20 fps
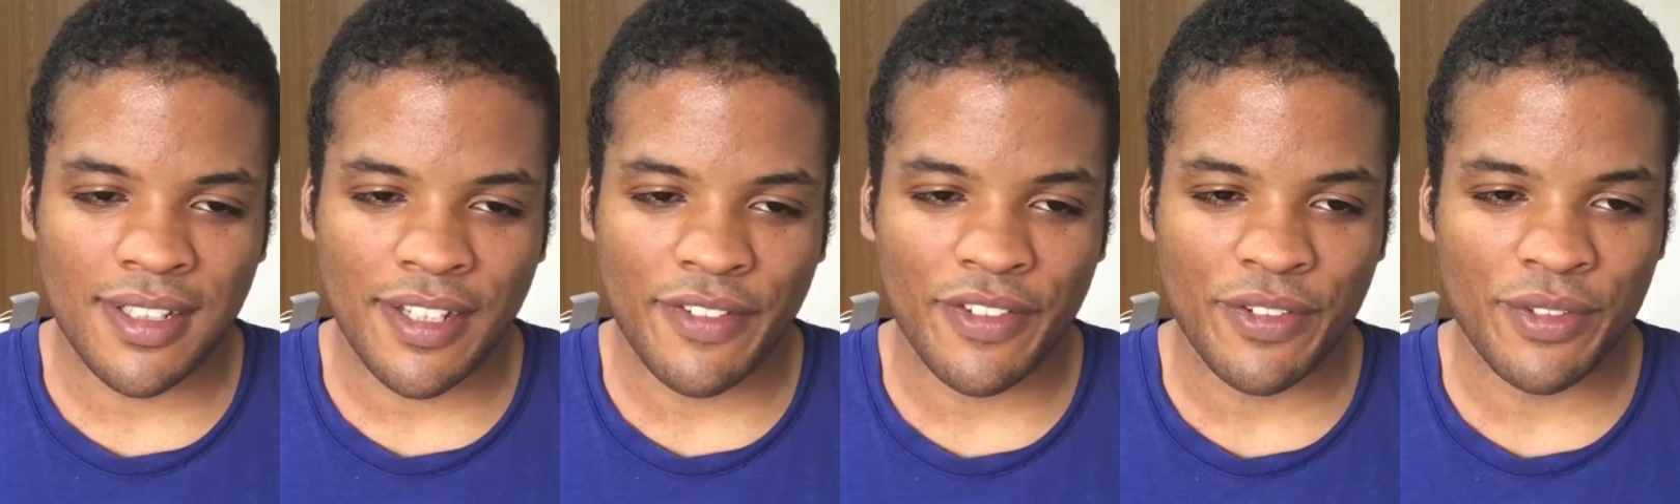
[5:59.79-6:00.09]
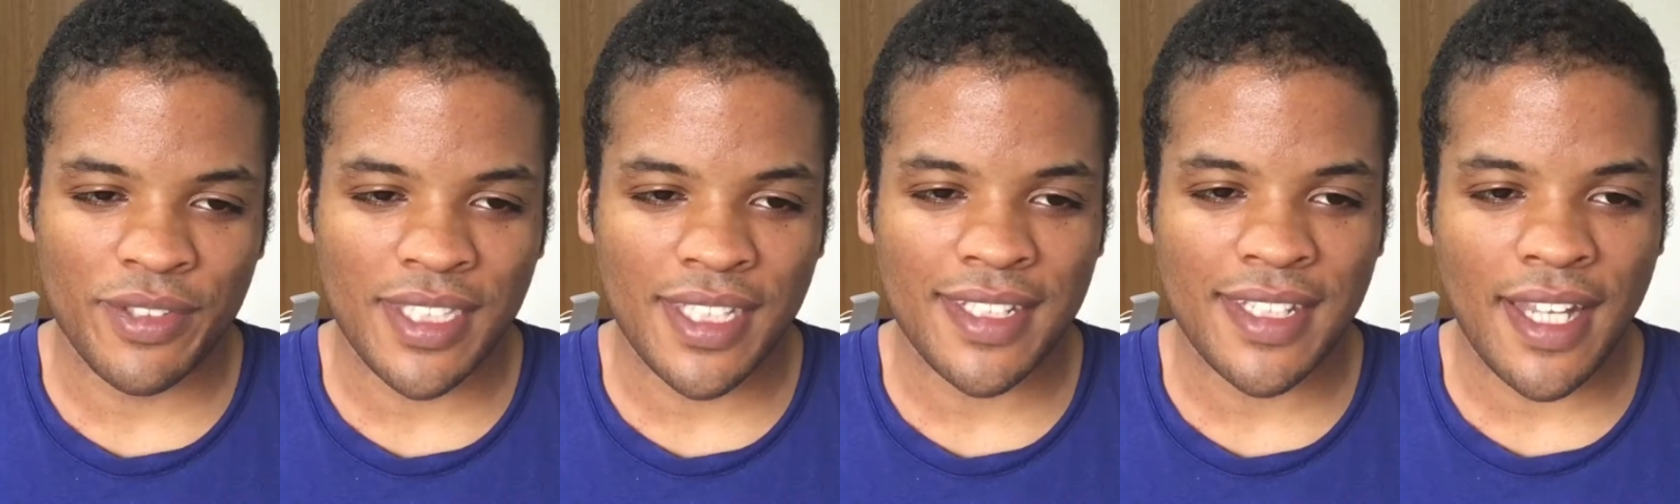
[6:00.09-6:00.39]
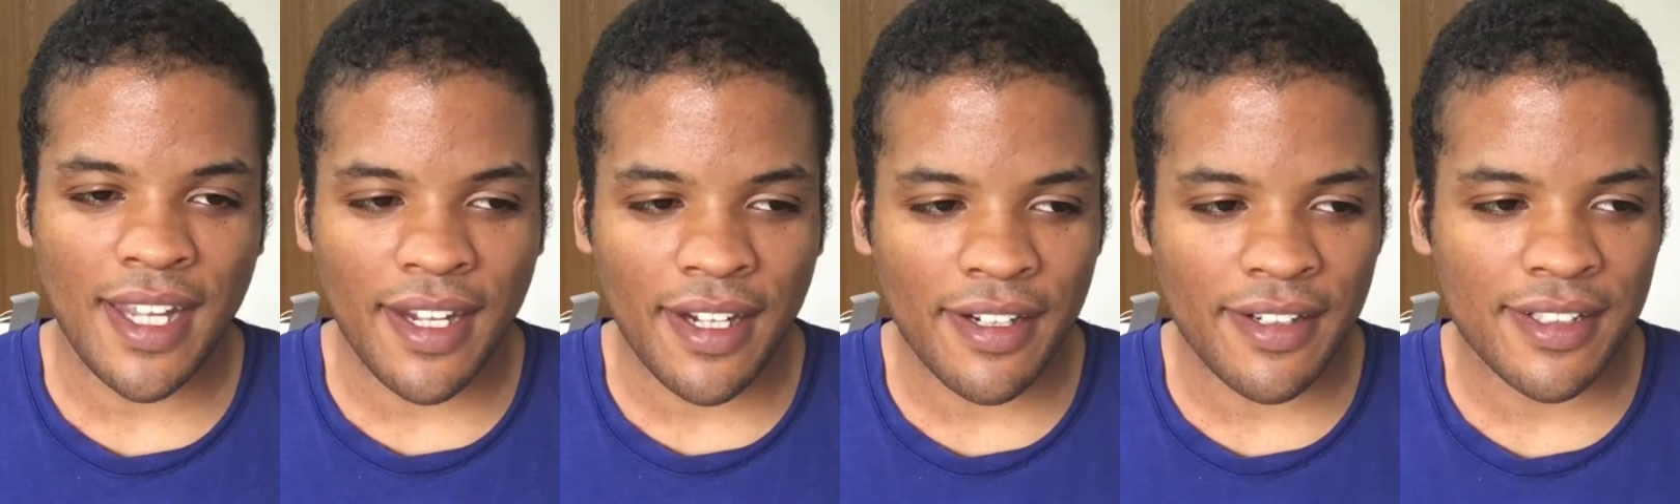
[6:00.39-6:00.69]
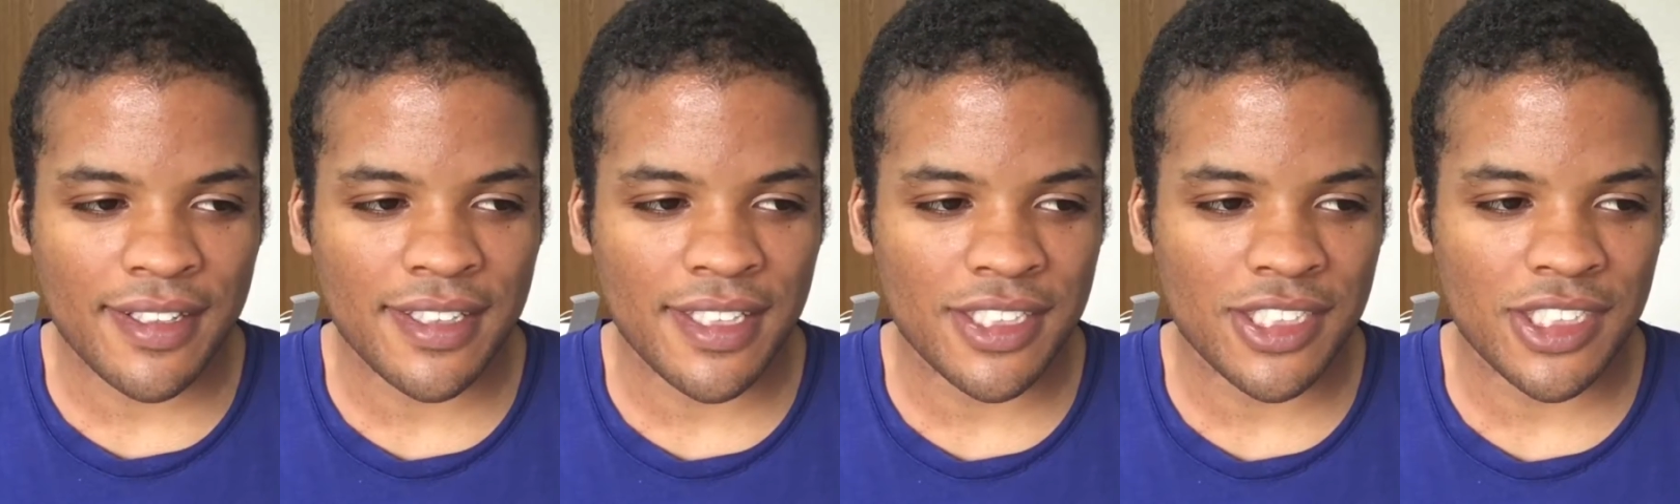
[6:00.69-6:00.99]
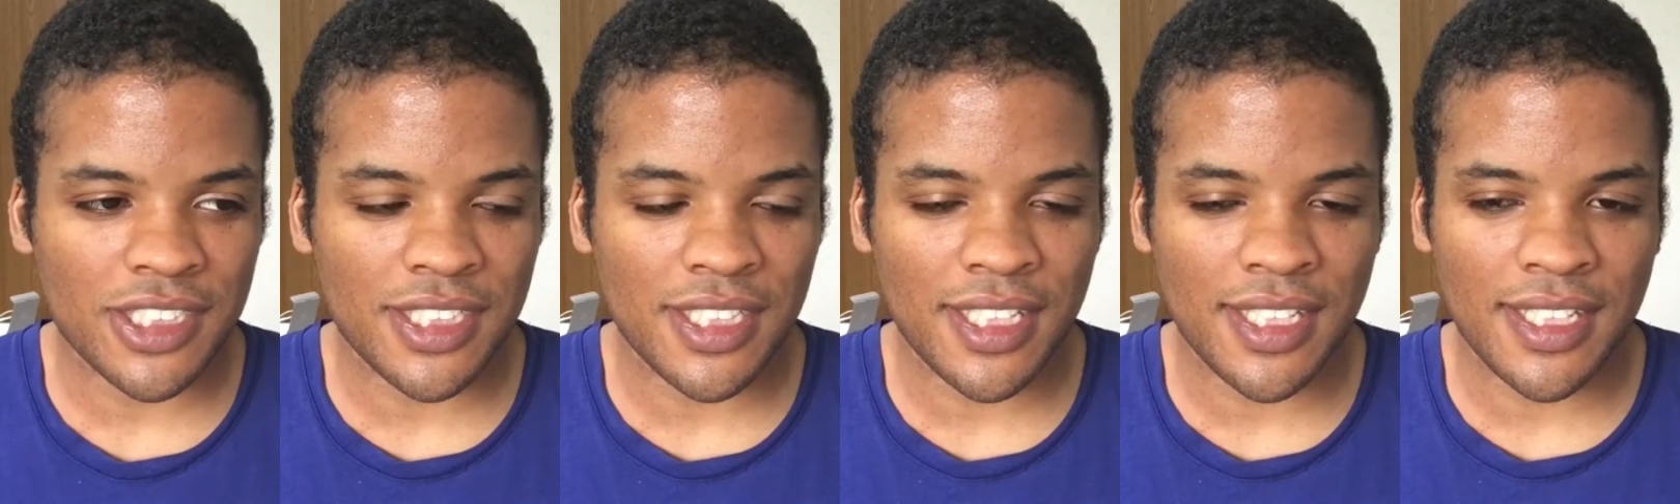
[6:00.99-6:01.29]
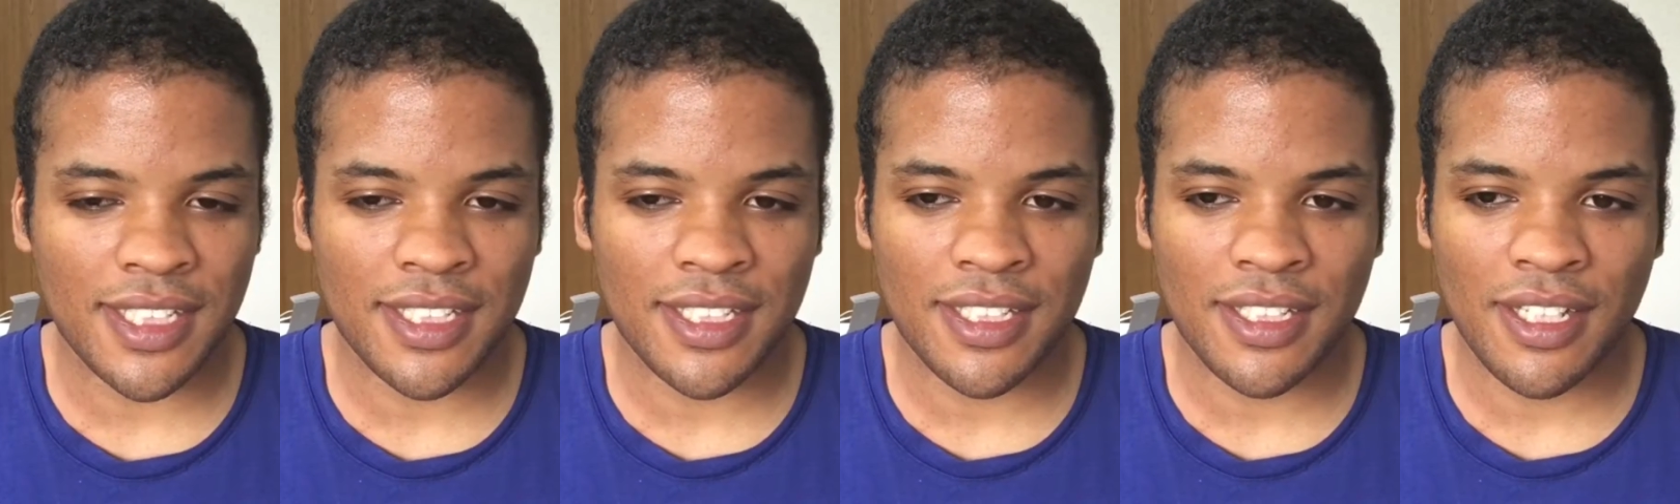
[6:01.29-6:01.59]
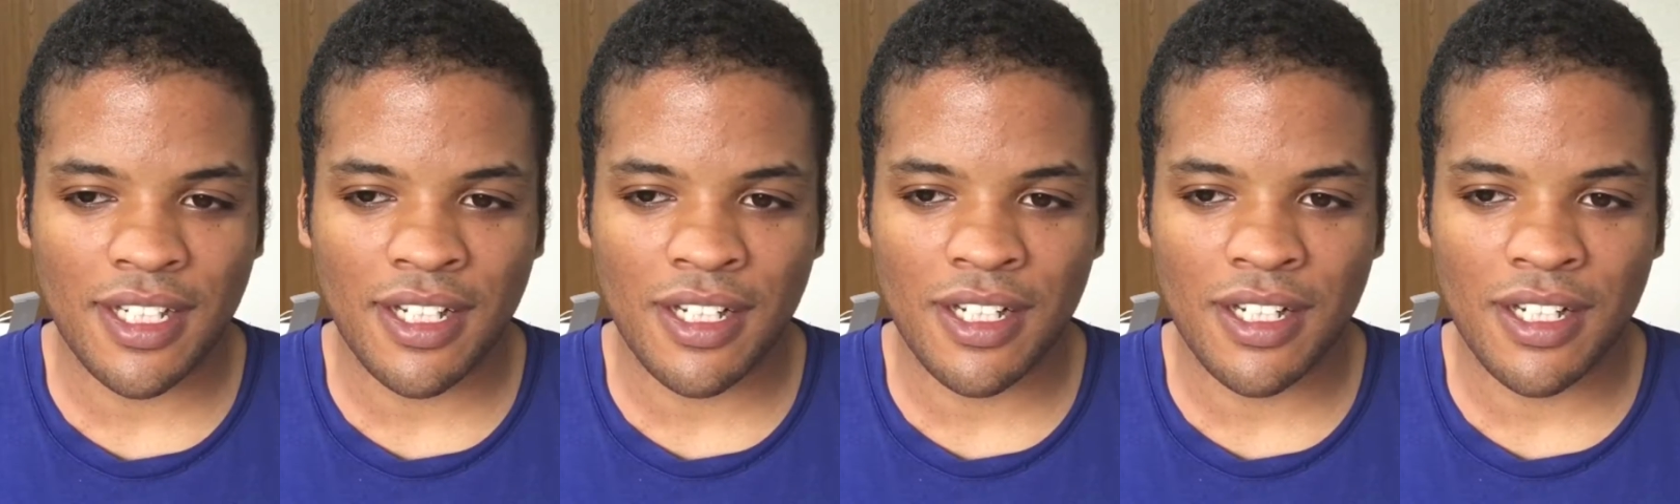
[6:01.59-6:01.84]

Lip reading: if you need air conditioning,